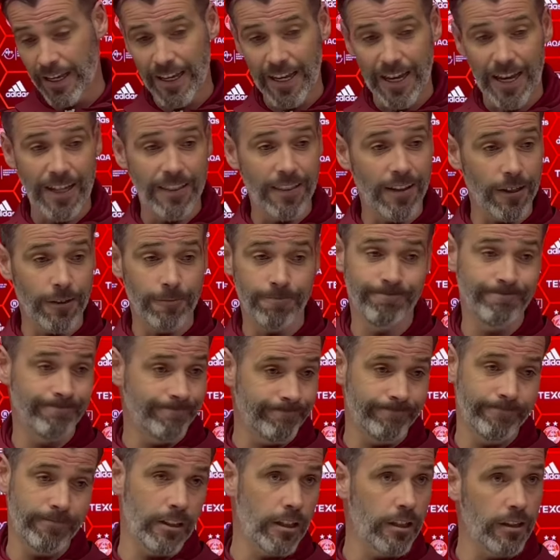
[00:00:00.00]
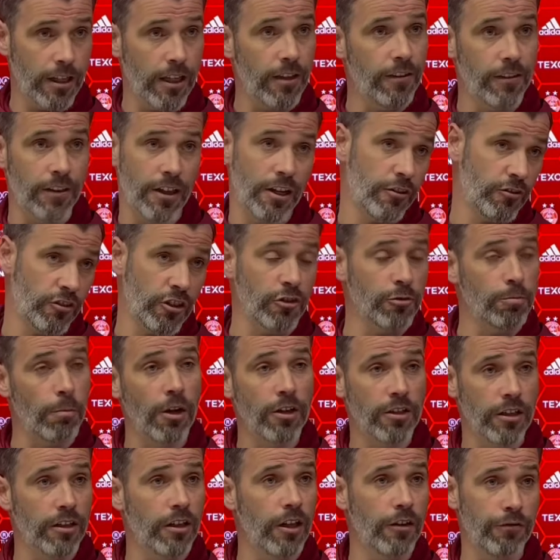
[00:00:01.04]
and there is a smirk
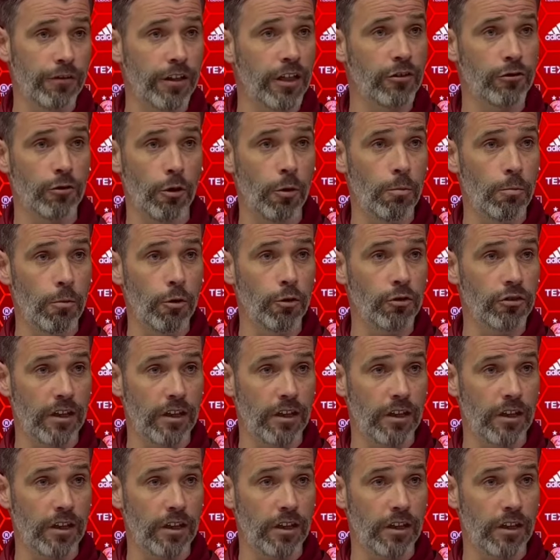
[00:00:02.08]
on their face almost